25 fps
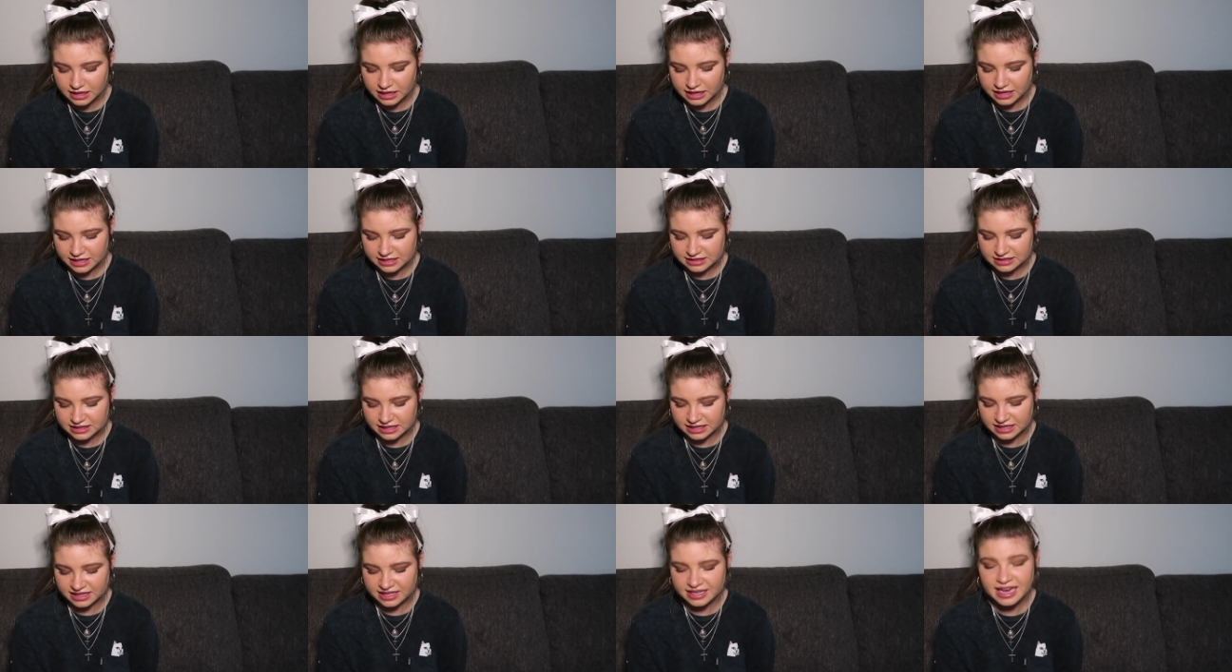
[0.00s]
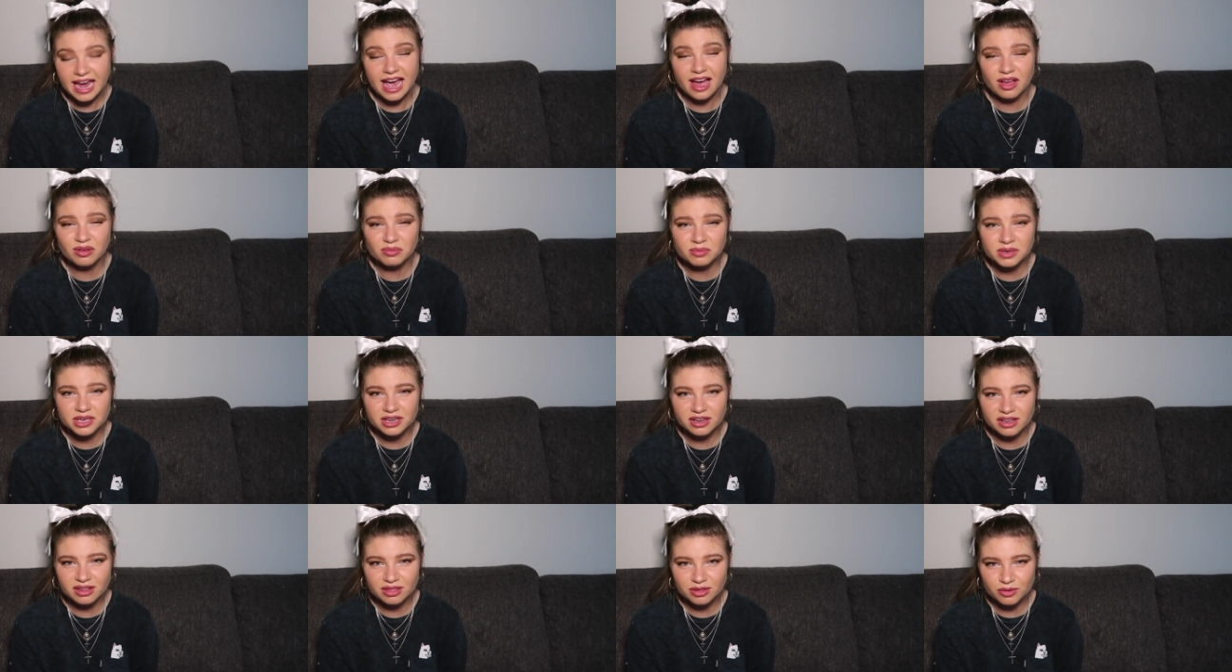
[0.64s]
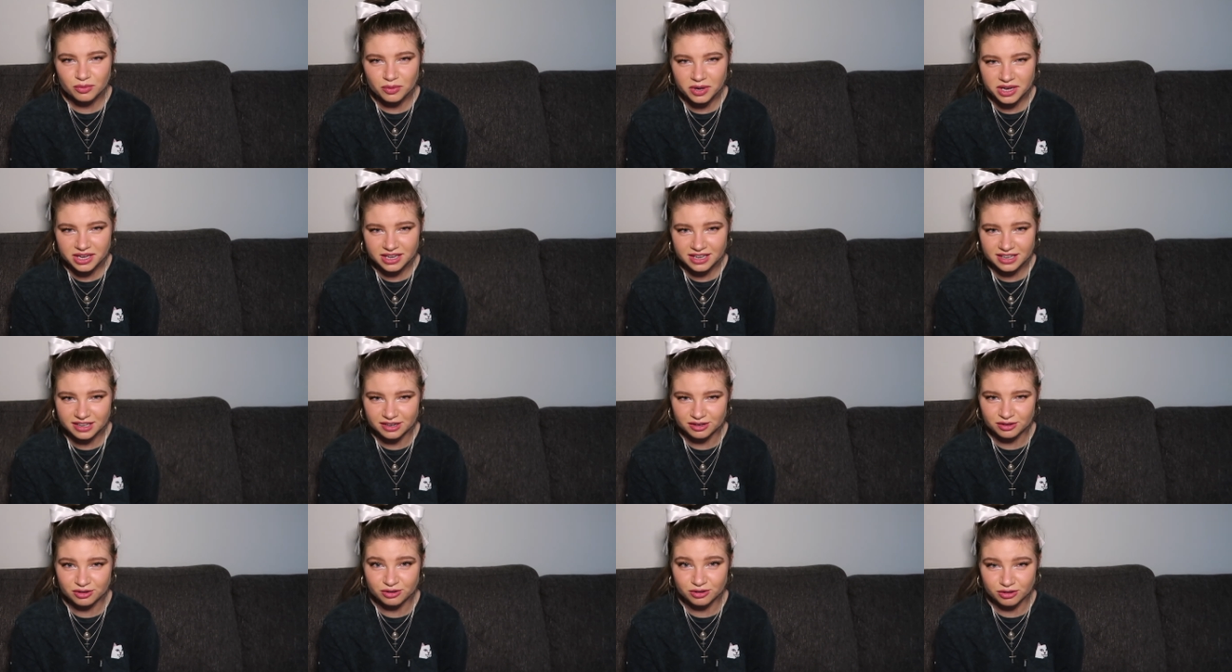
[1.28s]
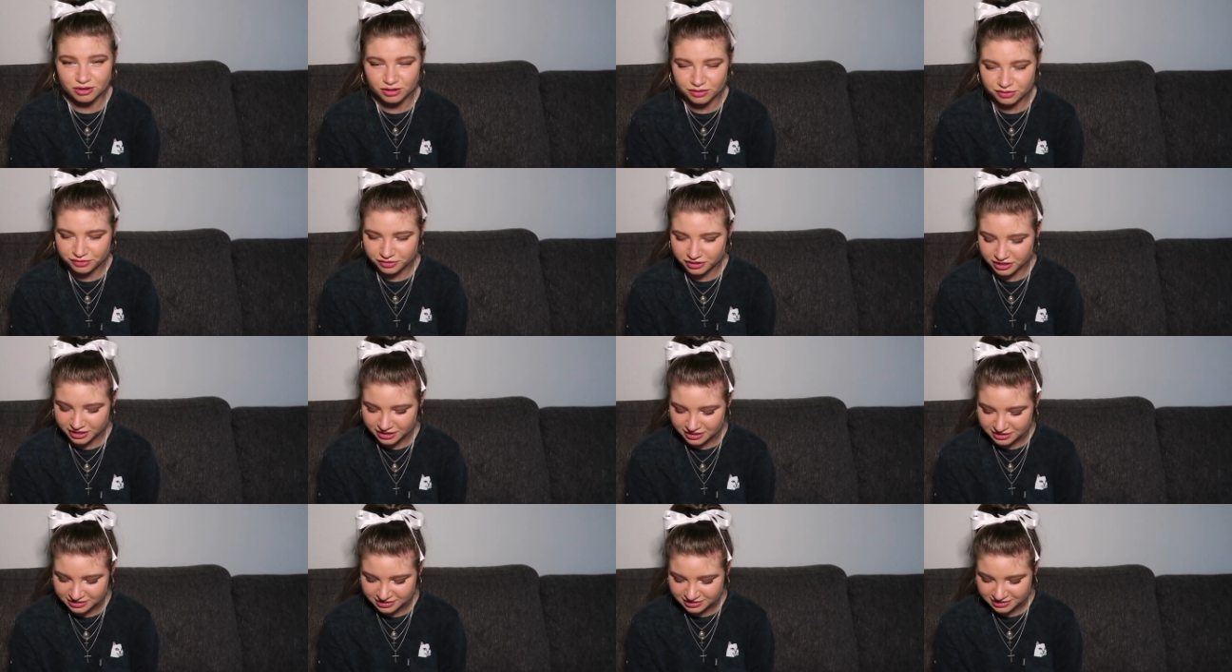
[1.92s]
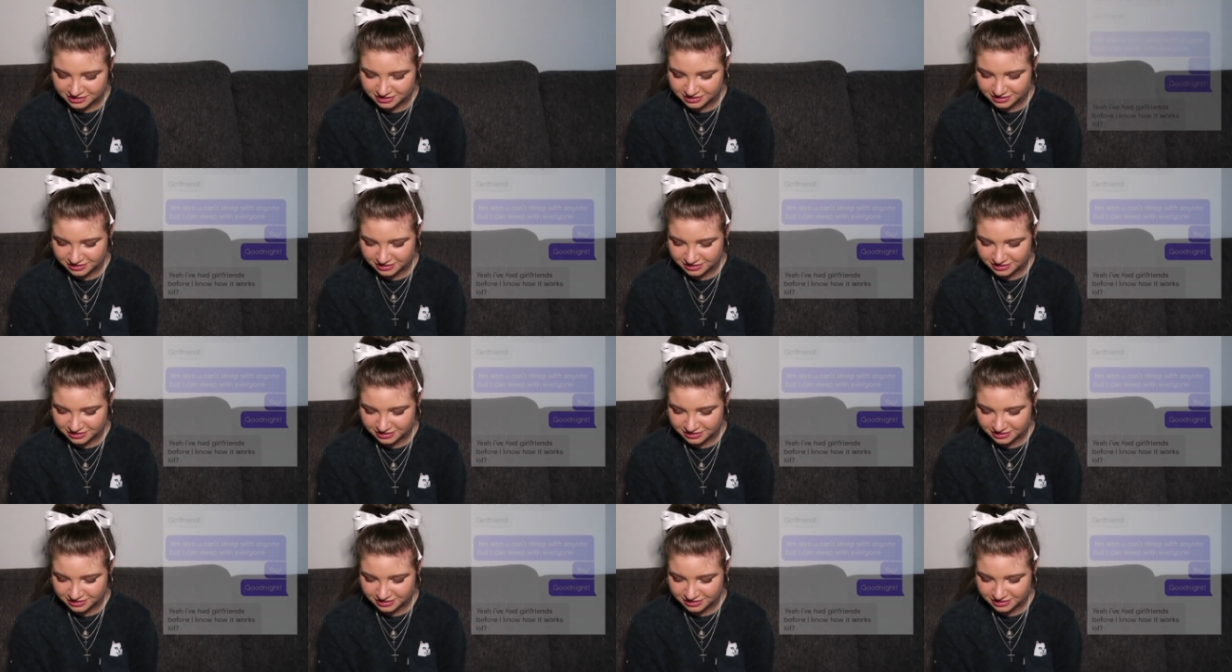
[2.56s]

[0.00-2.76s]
He said, count me all the way in, girlfriend.